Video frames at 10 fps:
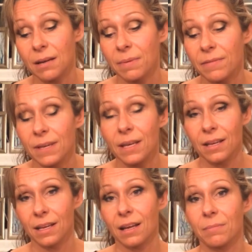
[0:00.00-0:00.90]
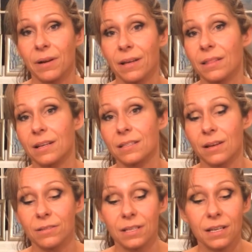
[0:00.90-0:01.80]
kind of puffy, kind of brown, that it's
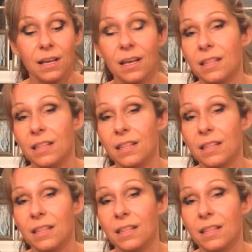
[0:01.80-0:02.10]
all done.